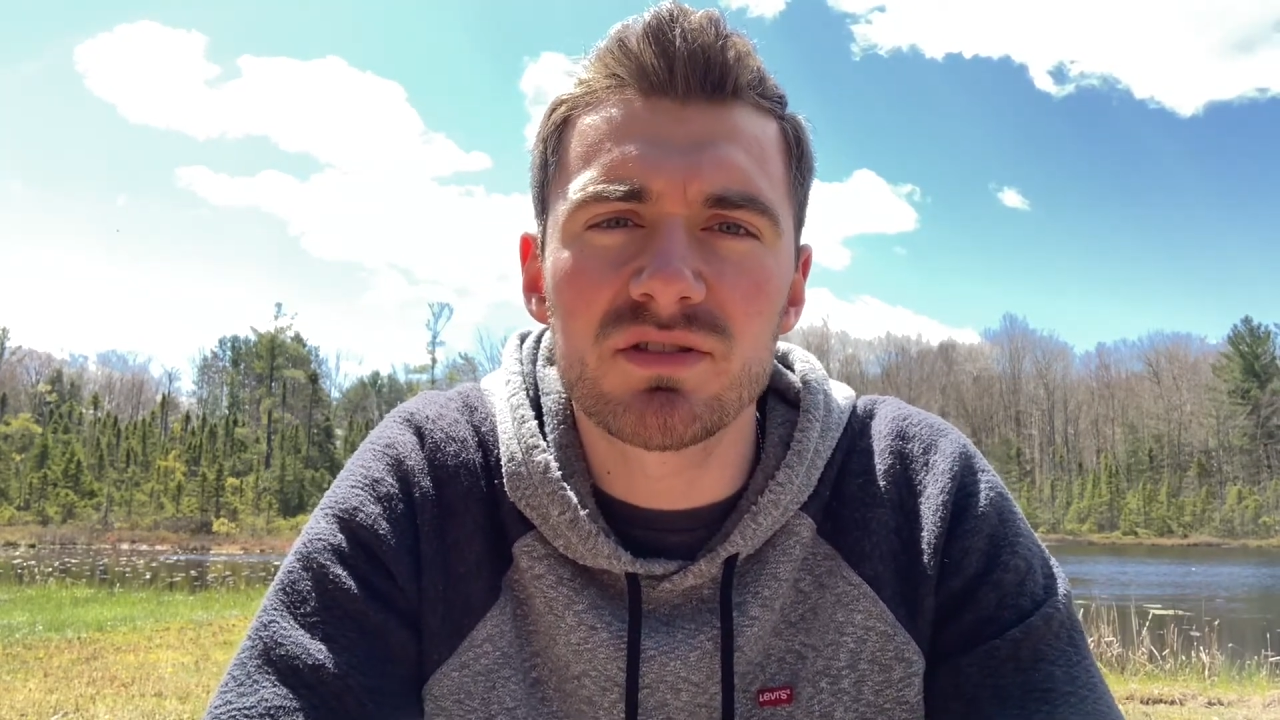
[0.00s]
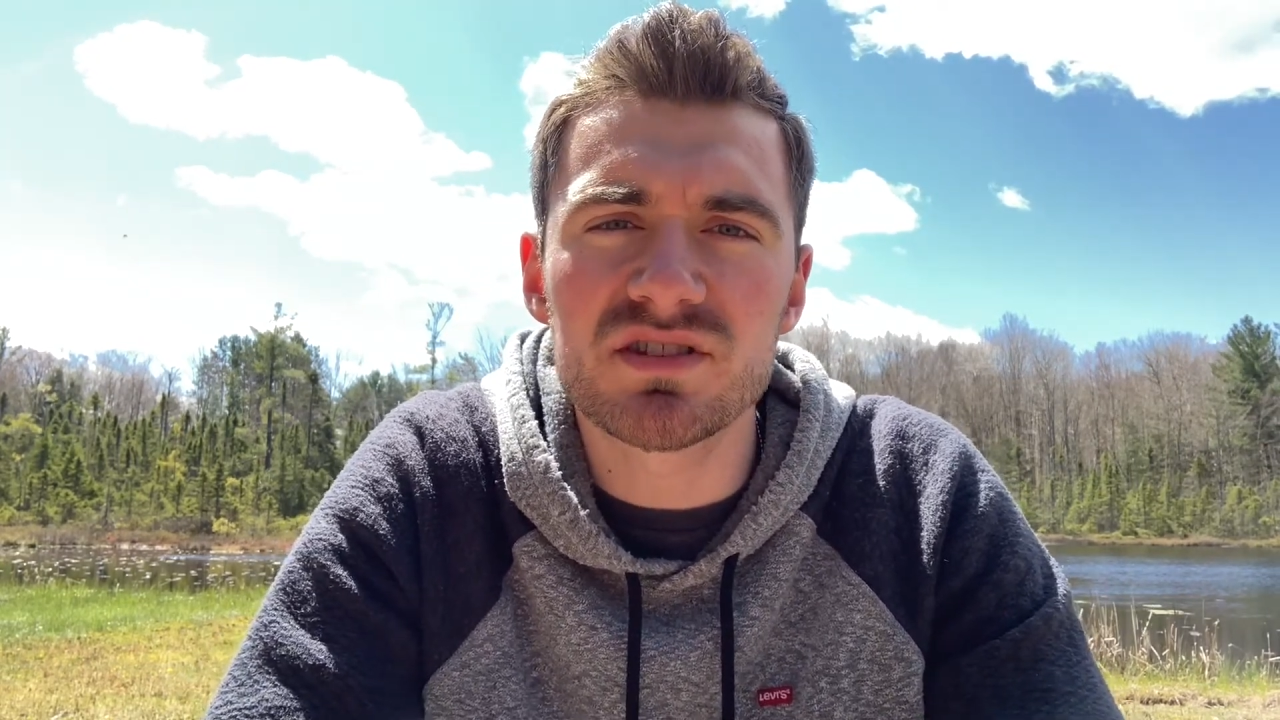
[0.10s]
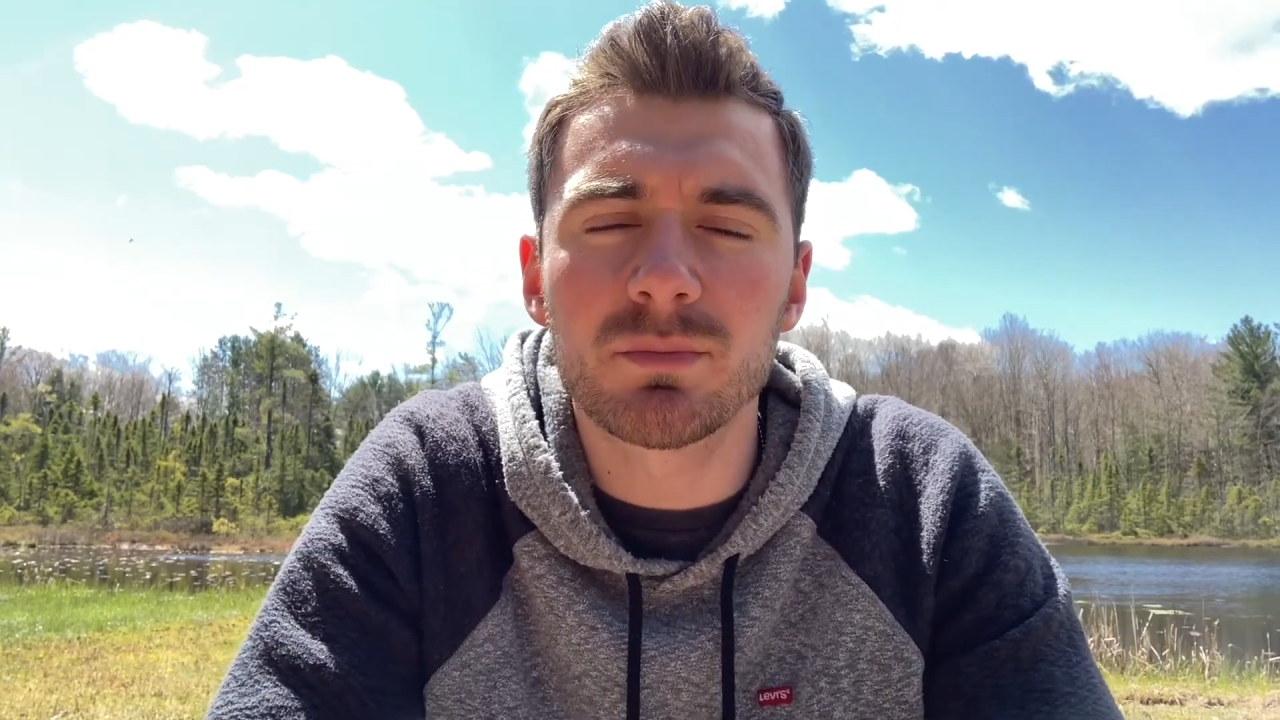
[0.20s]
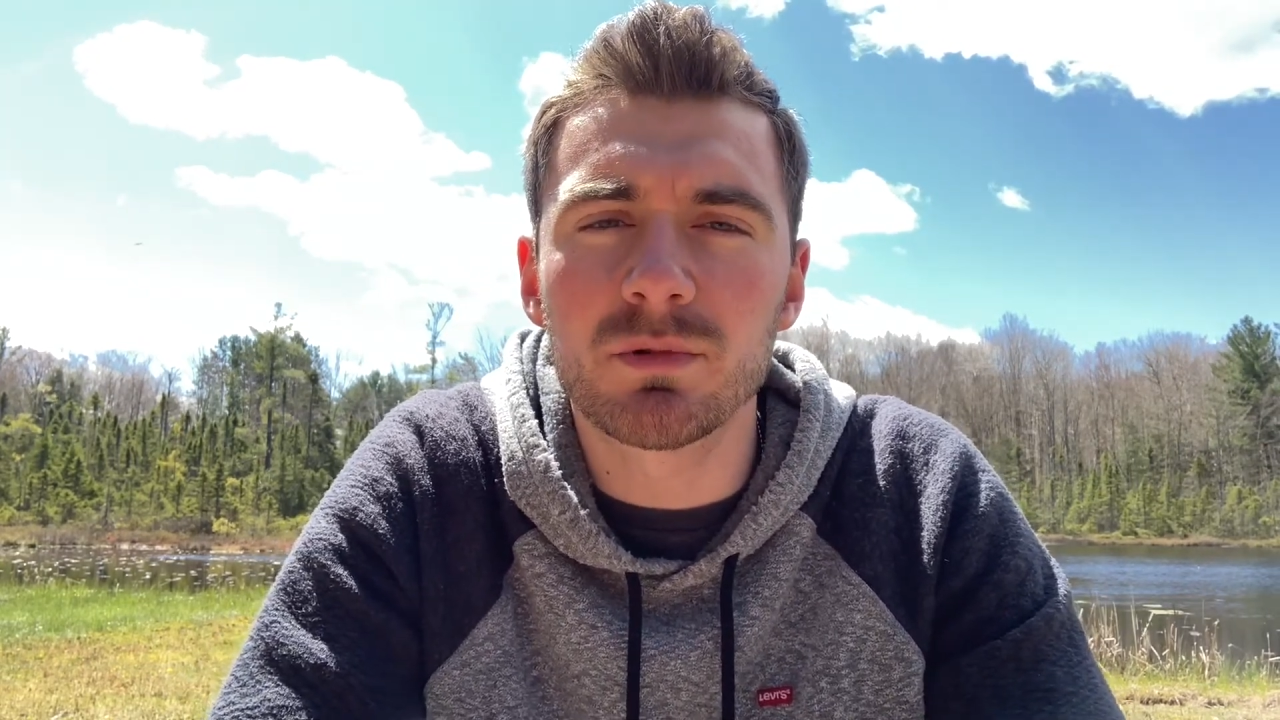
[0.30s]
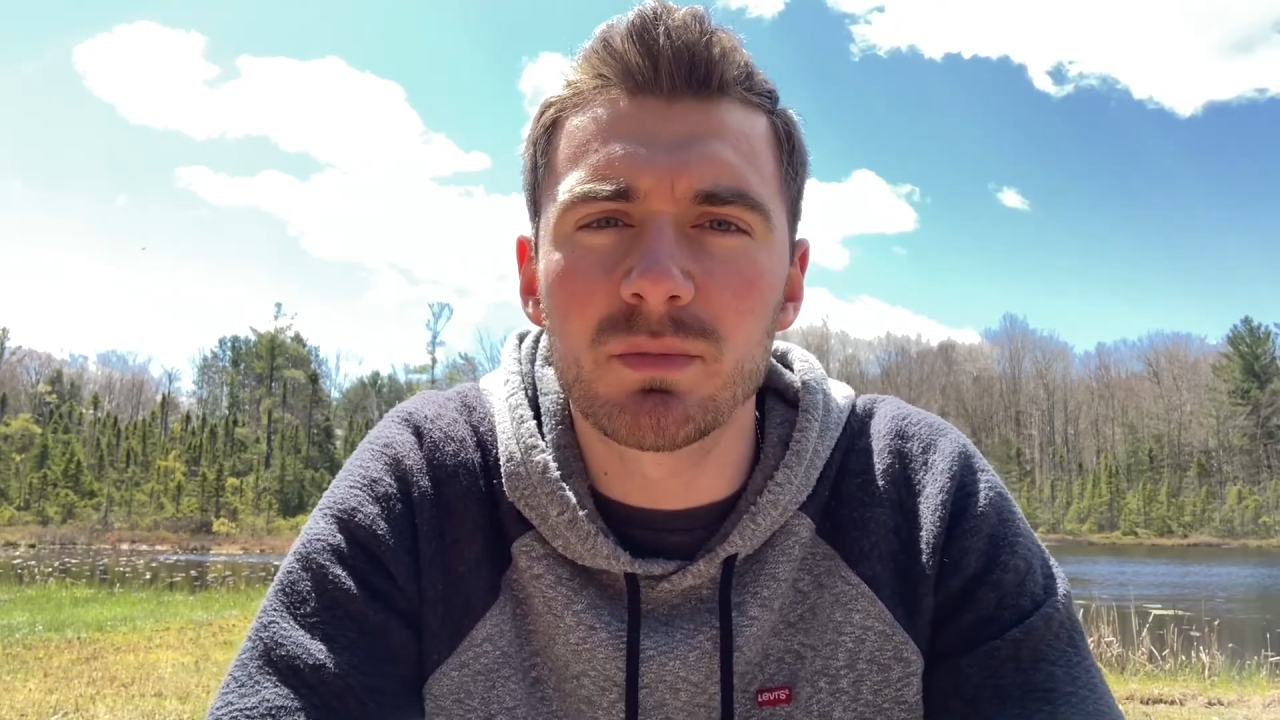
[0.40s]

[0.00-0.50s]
summer